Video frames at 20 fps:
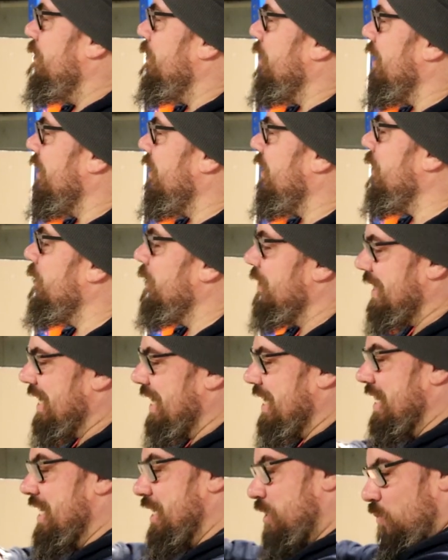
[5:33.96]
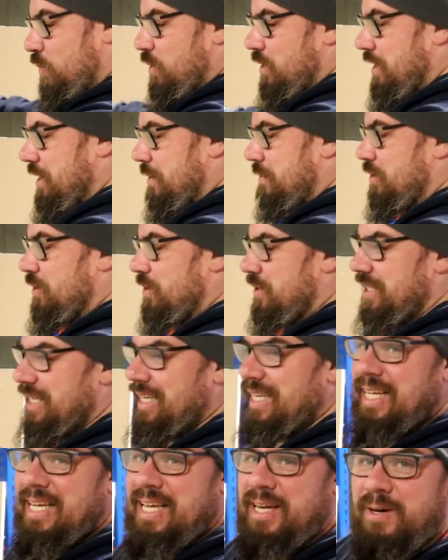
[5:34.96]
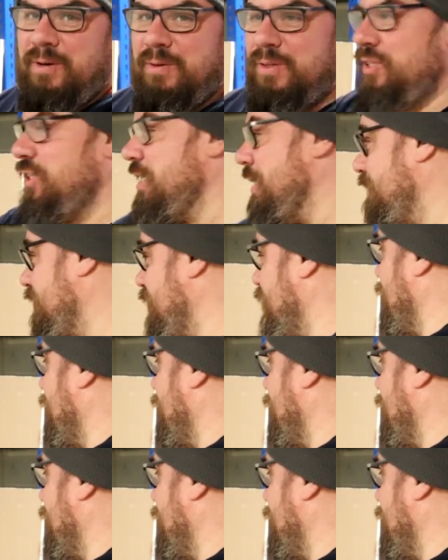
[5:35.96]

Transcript: But I really want to get this wall up so as I can get all the gyp